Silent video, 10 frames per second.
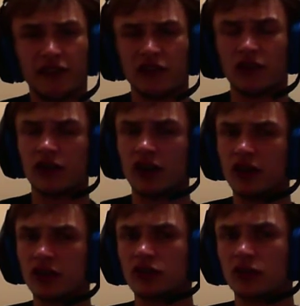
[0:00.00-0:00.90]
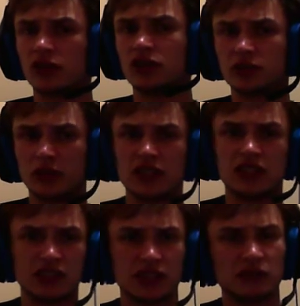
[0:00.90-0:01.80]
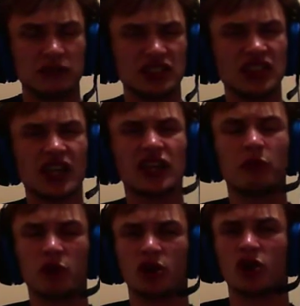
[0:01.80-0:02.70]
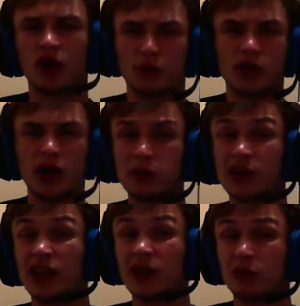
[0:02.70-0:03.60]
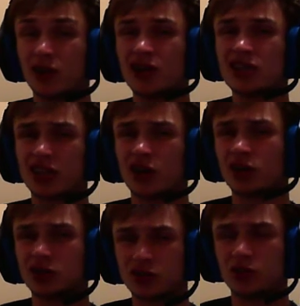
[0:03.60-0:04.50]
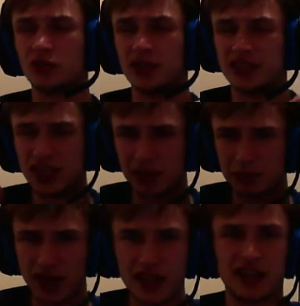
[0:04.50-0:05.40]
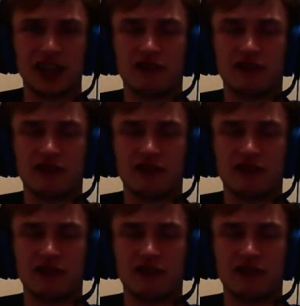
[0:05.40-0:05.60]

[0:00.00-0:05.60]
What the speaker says: If you're hardcore into racing sims, setting up your car properly in Project Cars 2 is a pain.